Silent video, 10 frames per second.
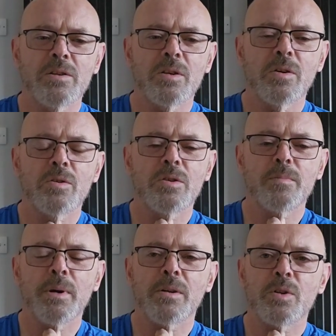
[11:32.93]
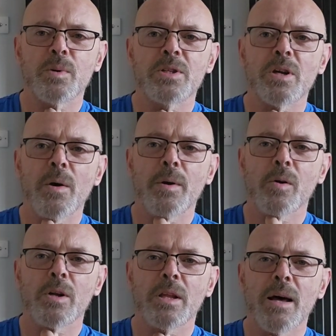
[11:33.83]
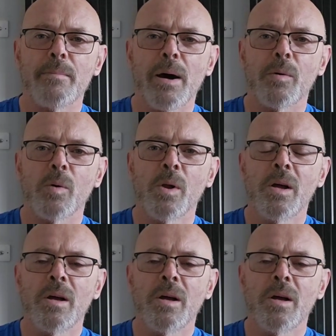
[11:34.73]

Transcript: There's a good bit of twist going on in that barrel.